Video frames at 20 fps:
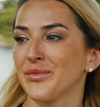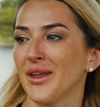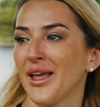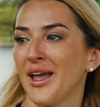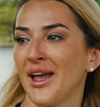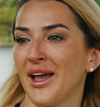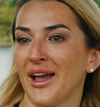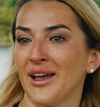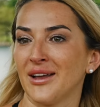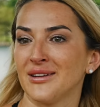
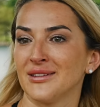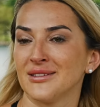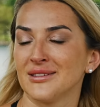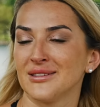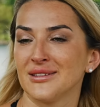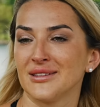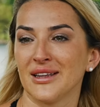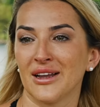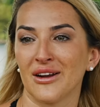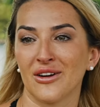and
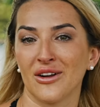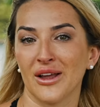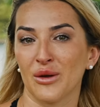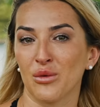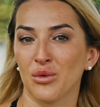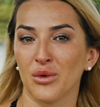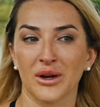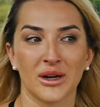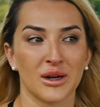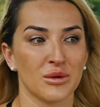they're like,
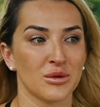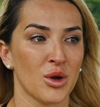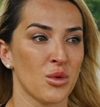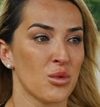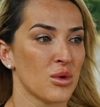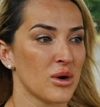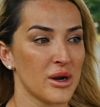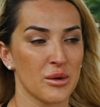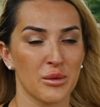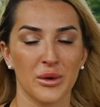"We're gonna, don't
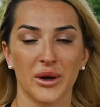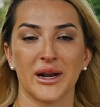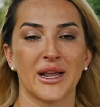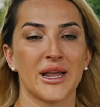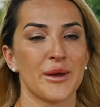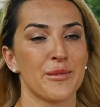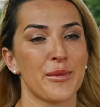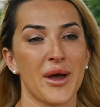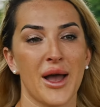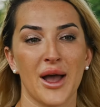worry, we're going to
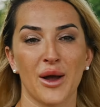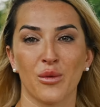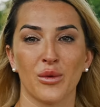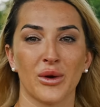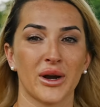get back.